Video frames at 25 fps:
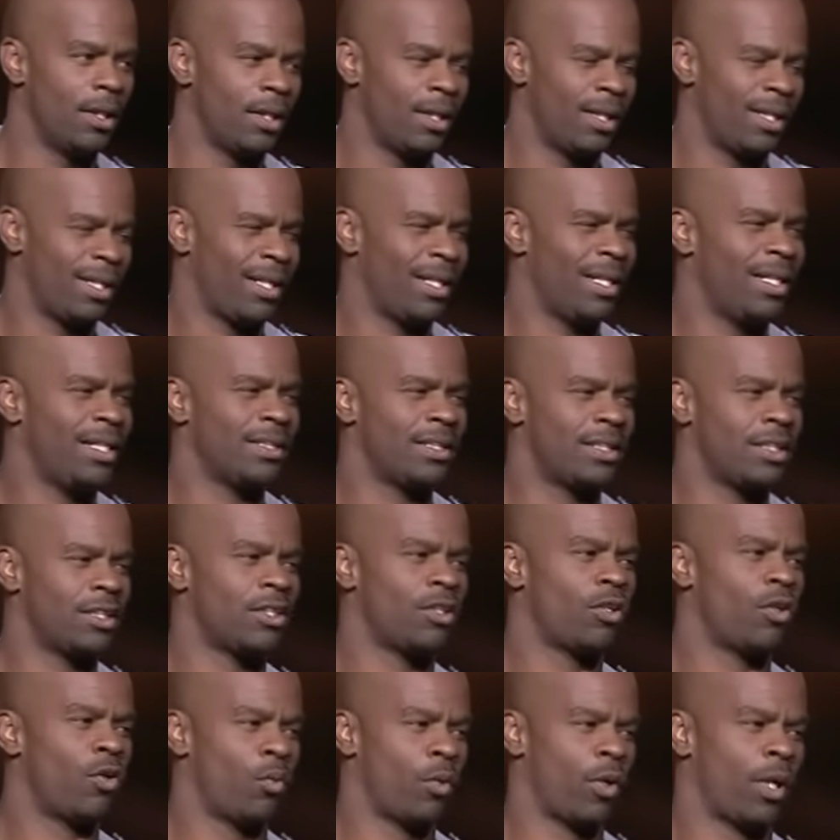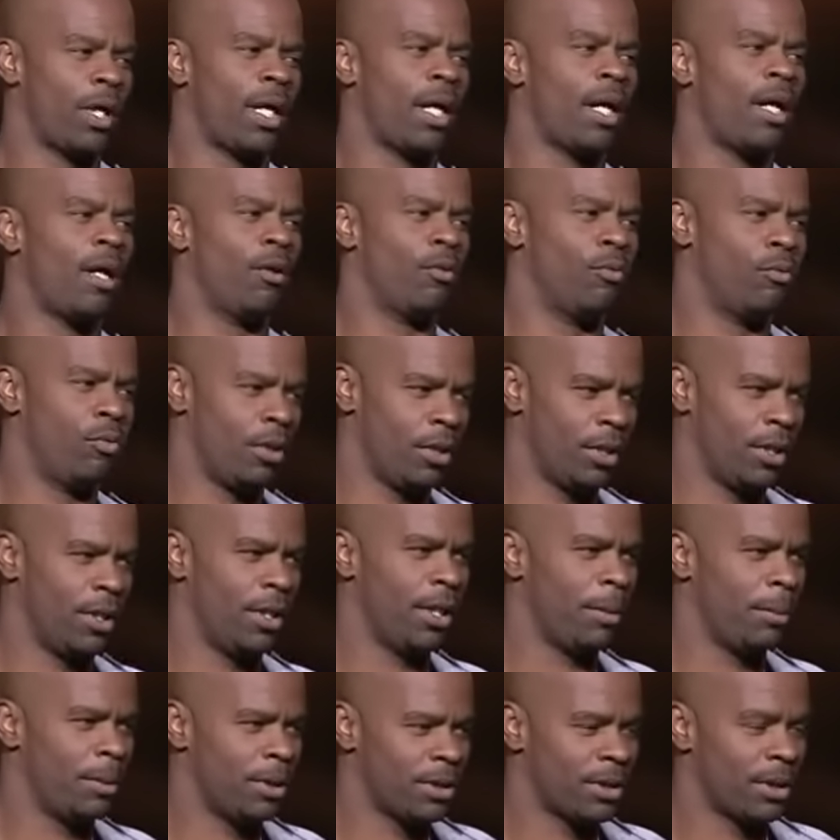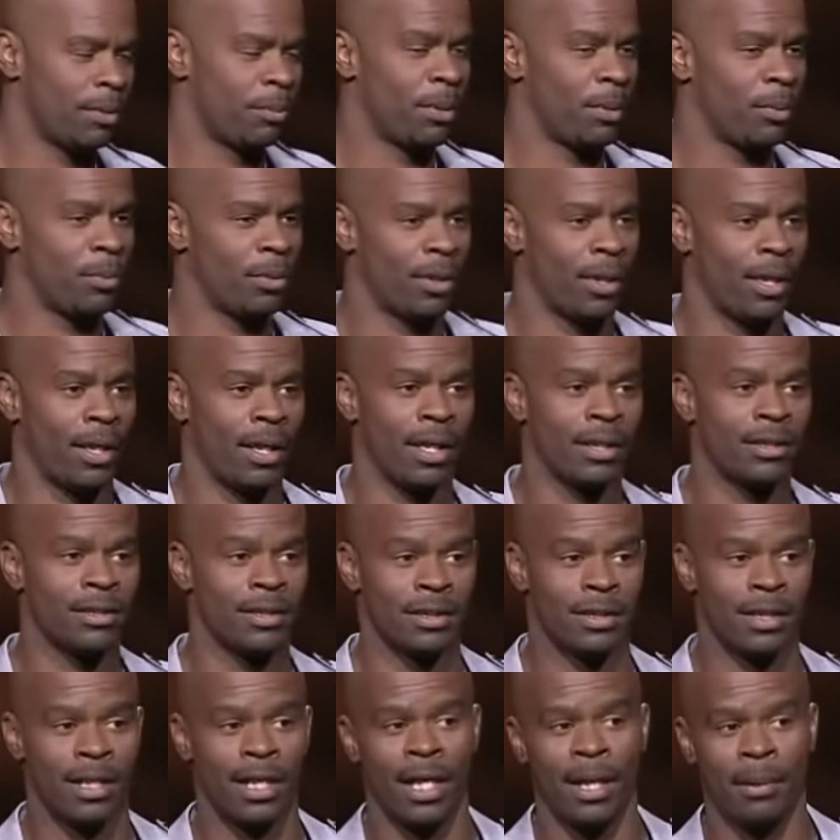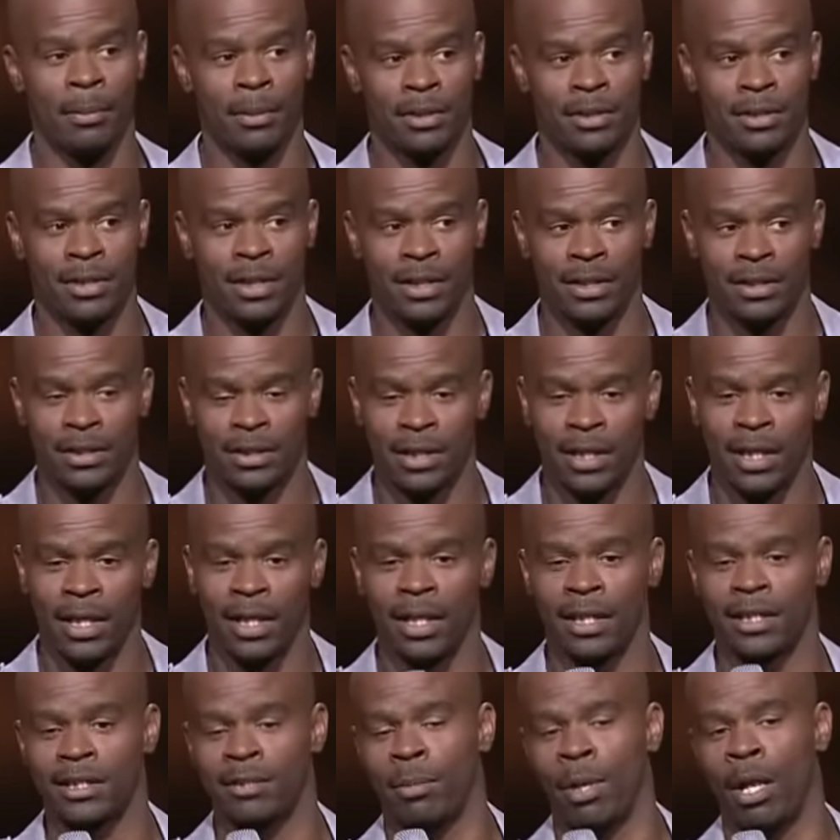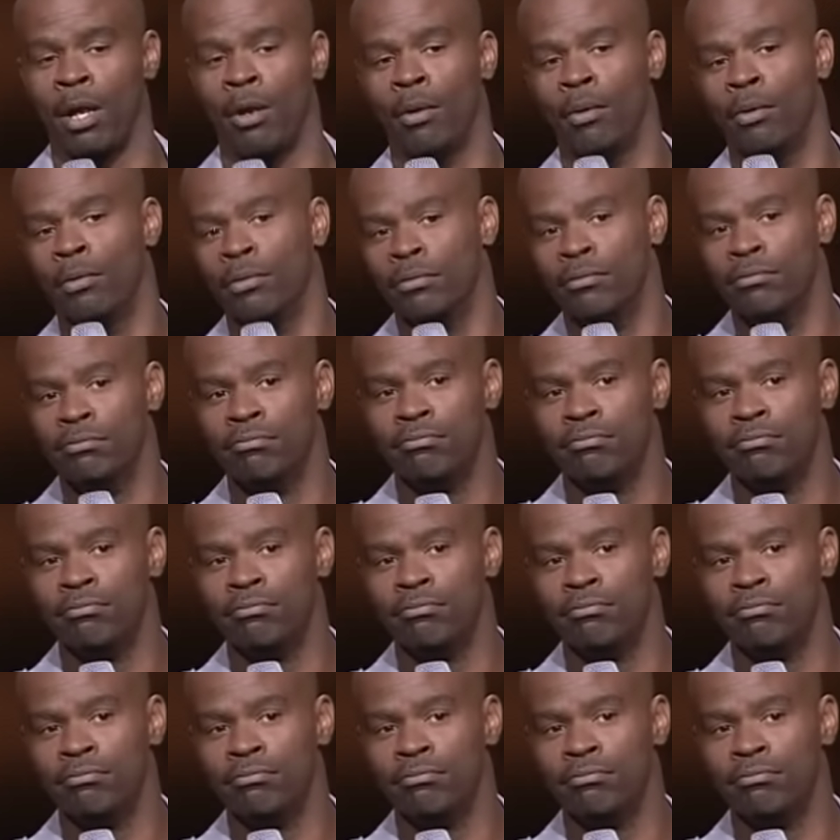like how's this gonna work out, really? I mean, some people are like, I just came to see this thing explode.